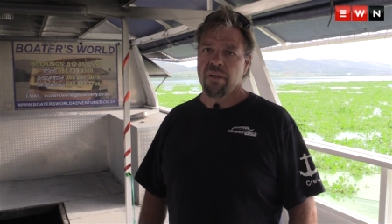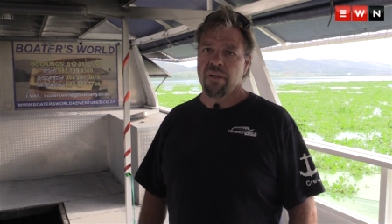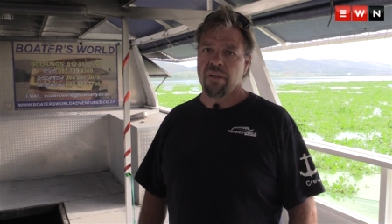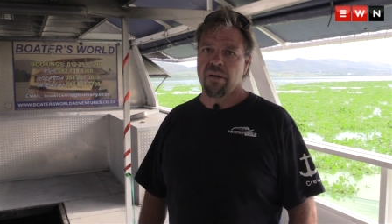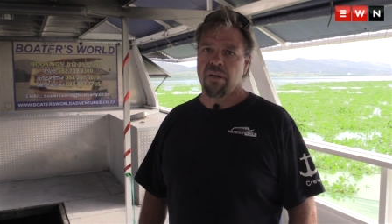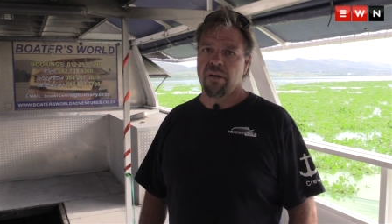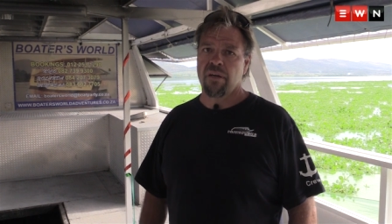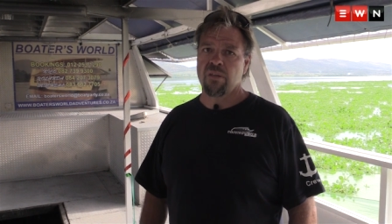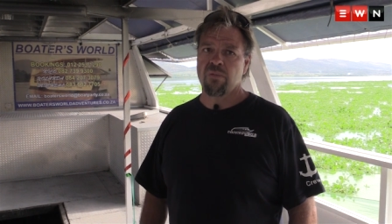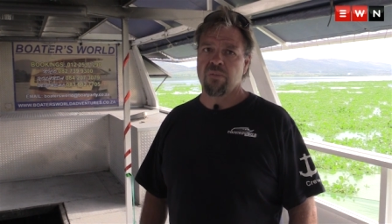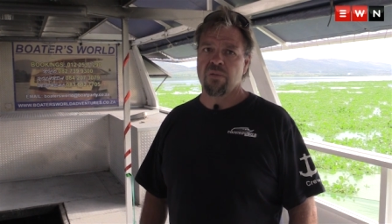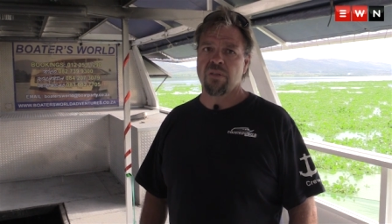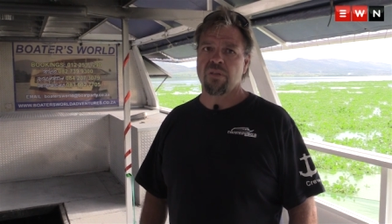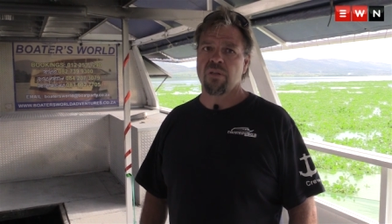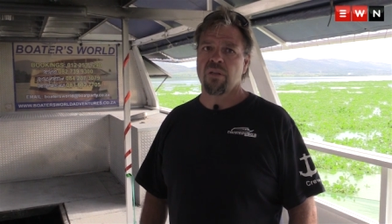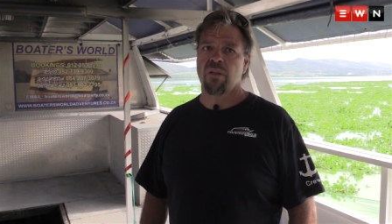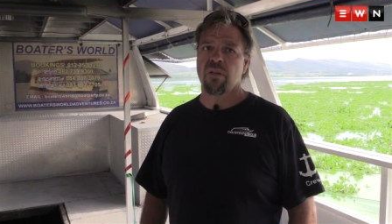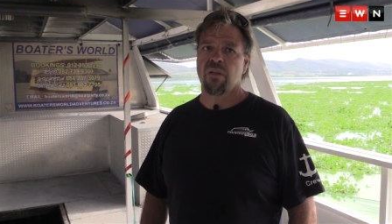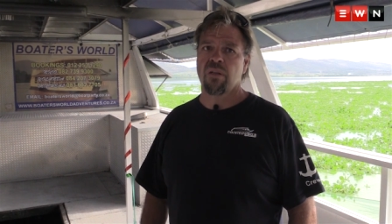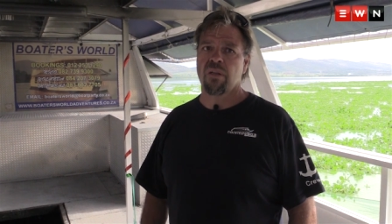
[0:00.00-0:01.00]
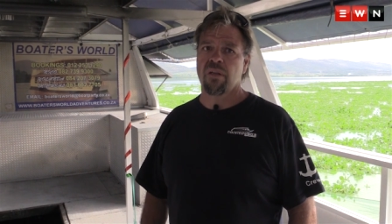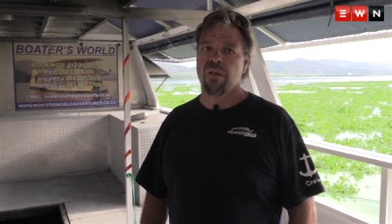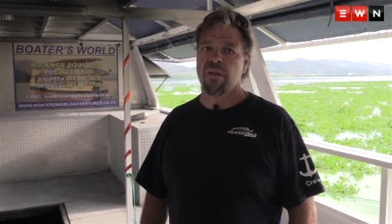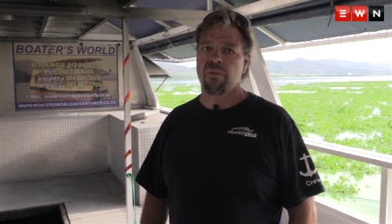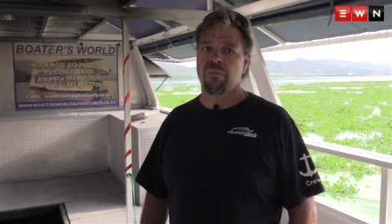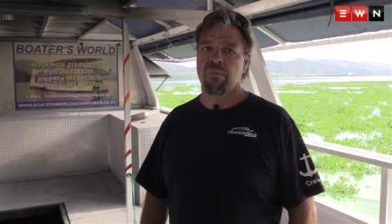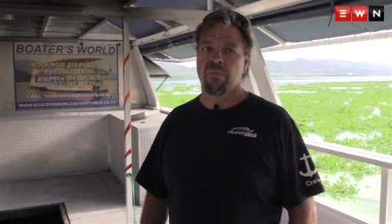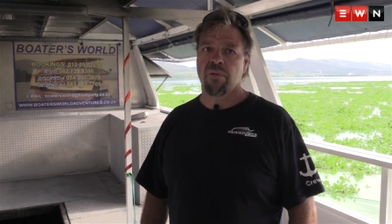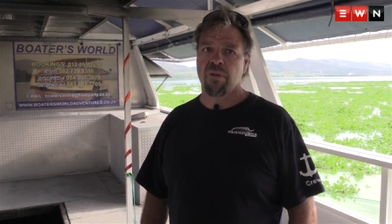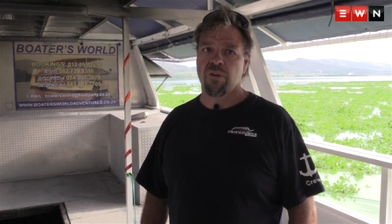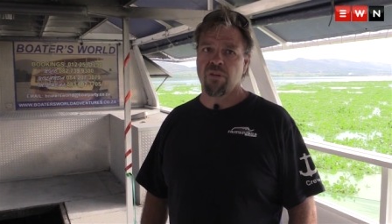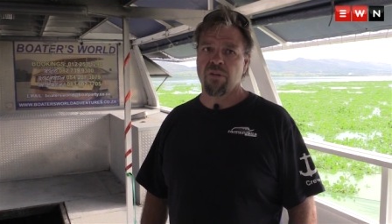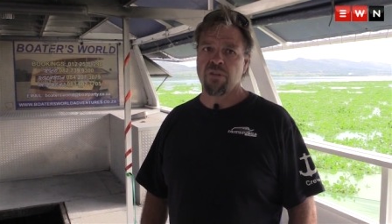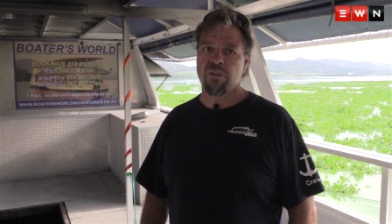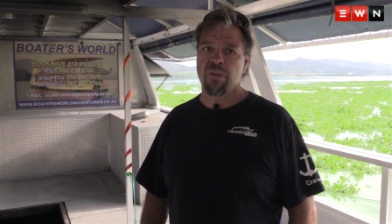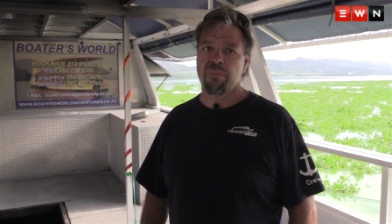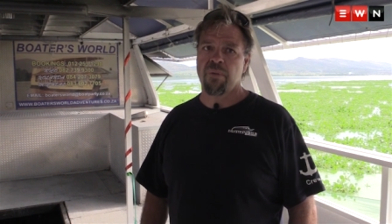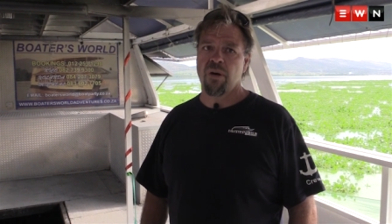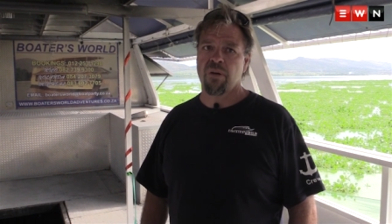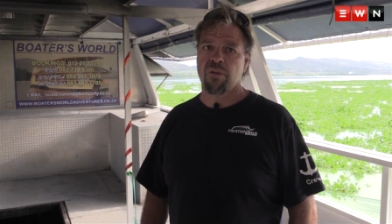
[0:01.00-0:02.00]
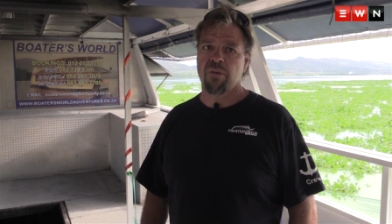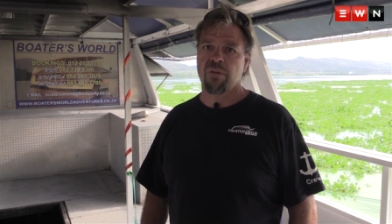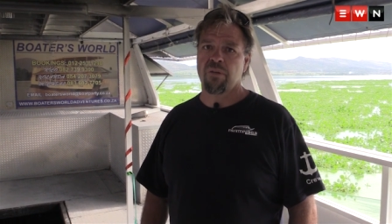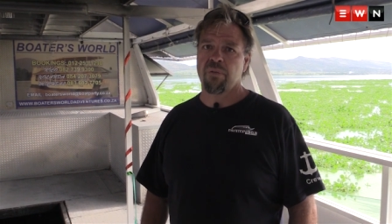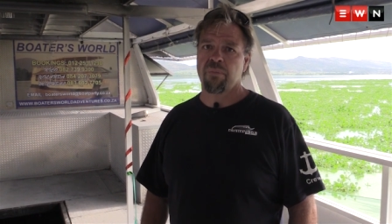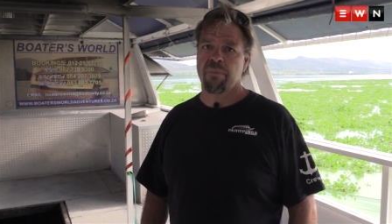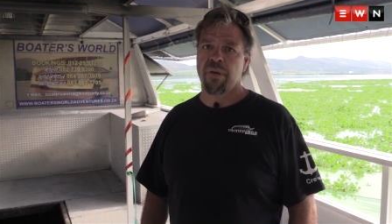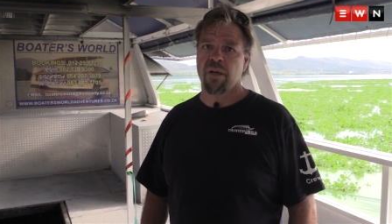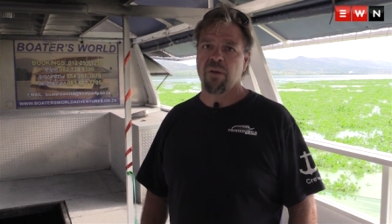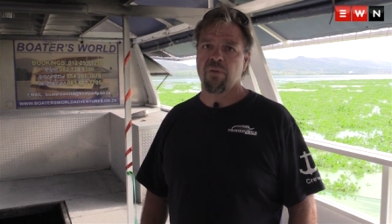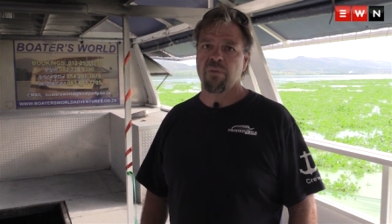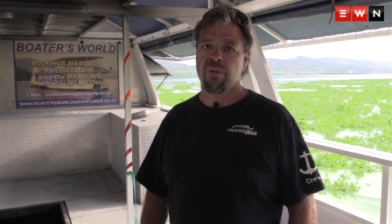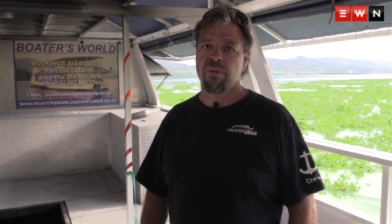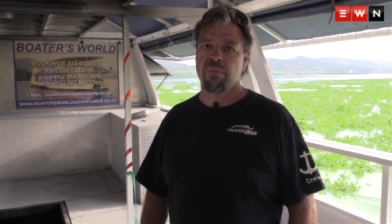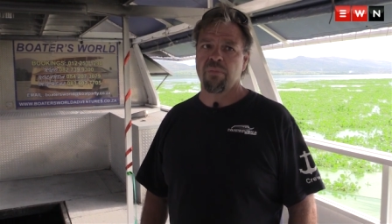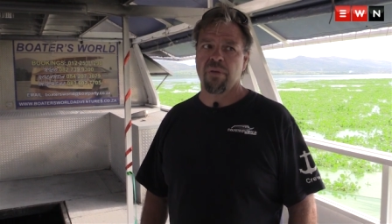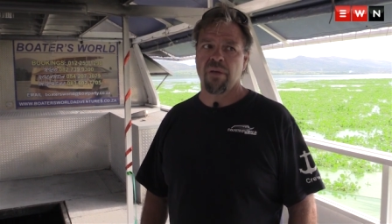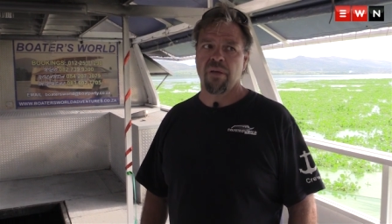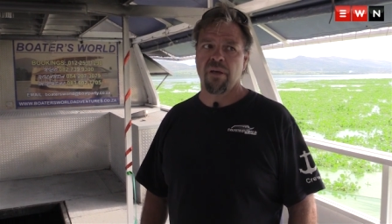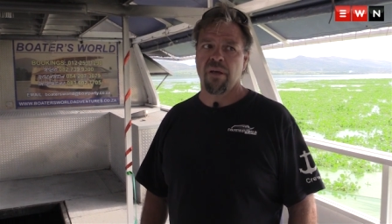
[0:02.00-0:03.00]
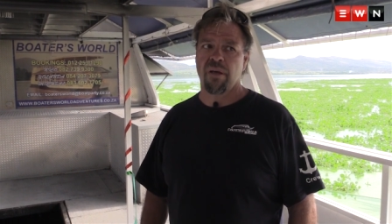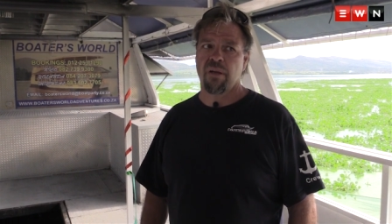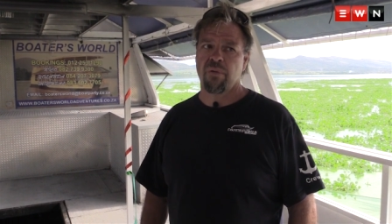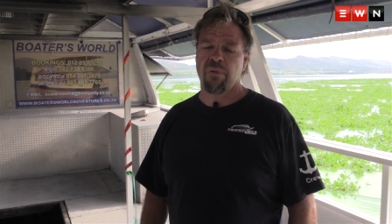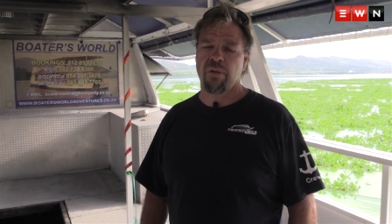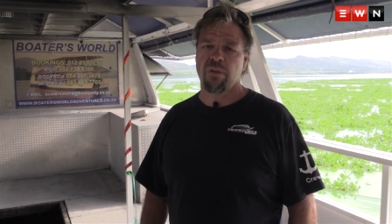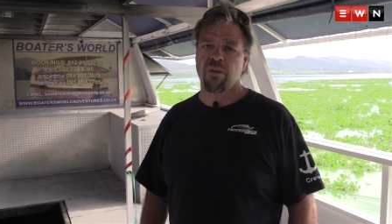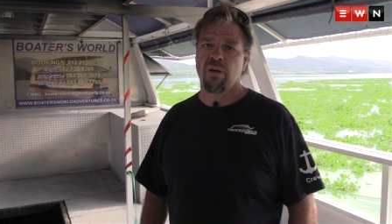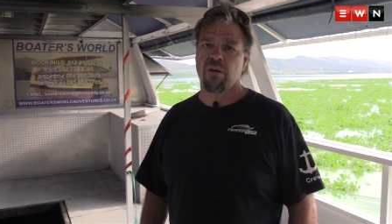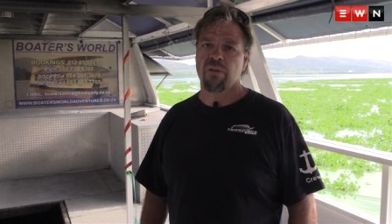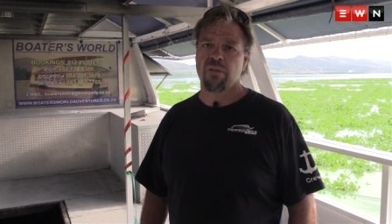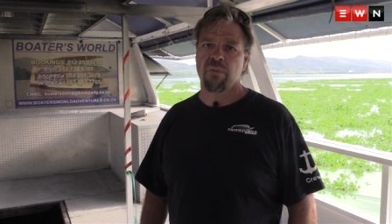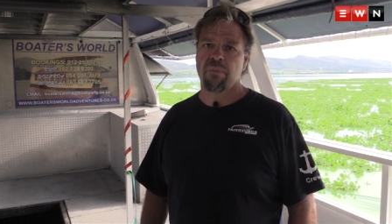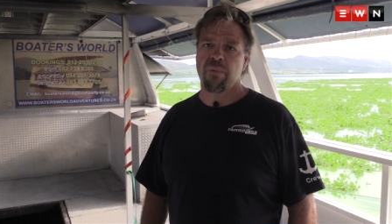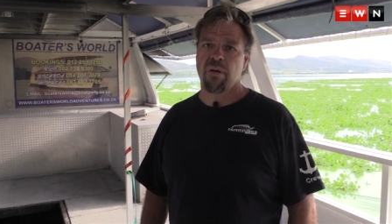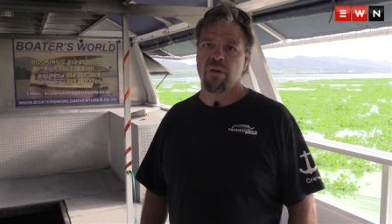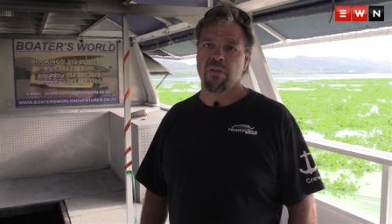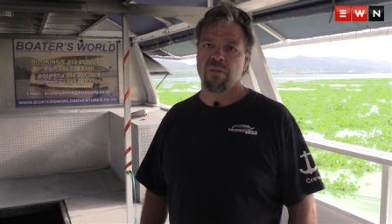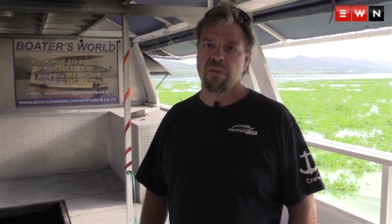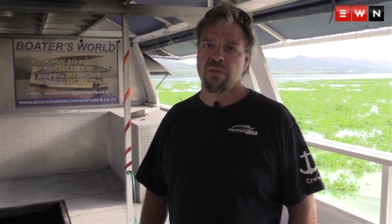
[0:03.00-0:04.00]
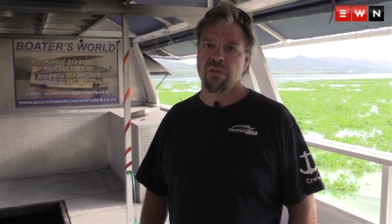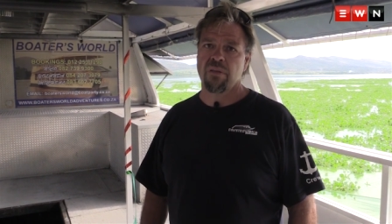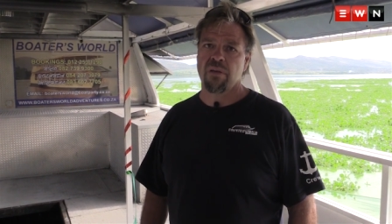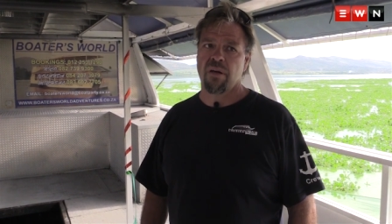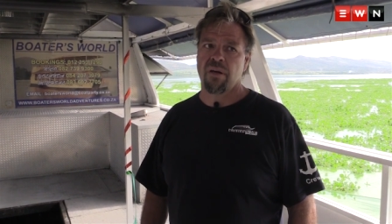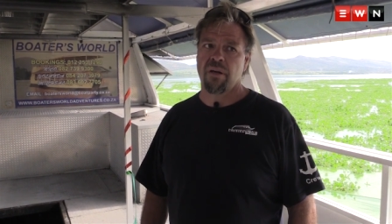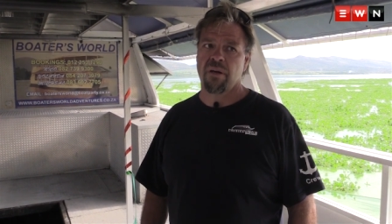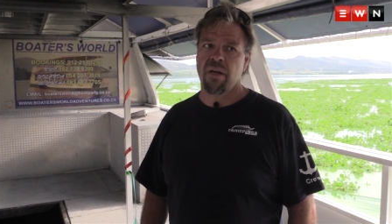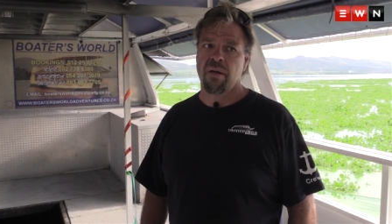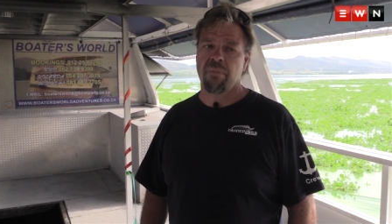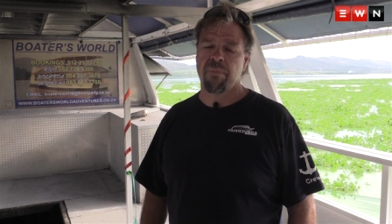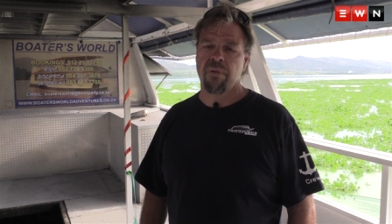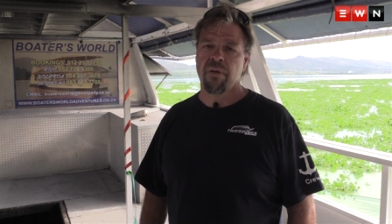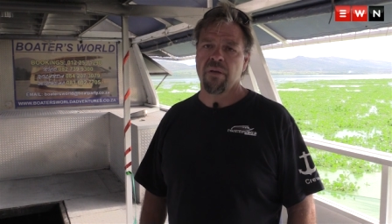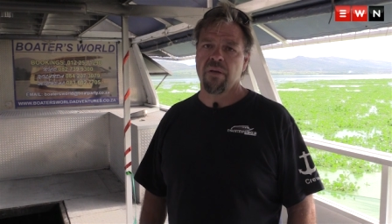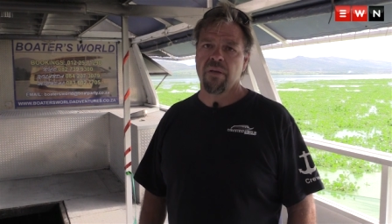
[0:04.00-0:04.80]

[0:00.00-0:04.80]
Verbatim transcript: guys were still um, cruised the boat back with me, and we docked the boat and tied it up